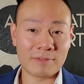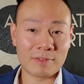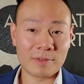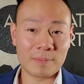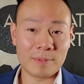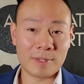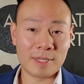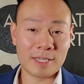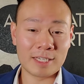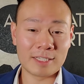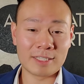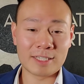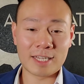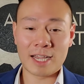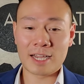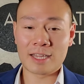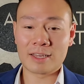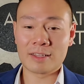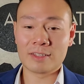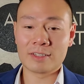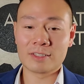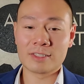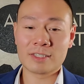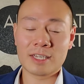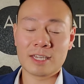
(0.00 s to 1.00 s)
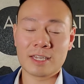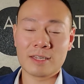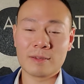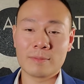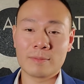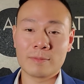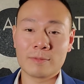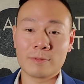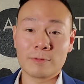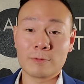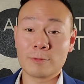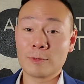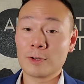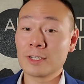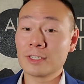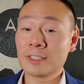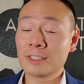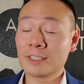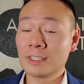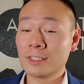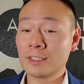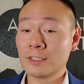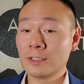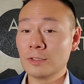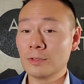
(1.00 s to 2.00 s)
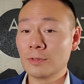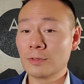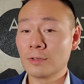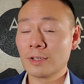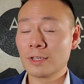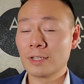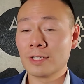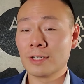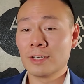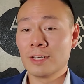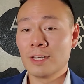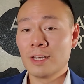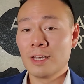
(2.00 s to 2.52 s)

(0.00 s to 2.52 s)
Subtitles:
to be exactly the same. For instance, you could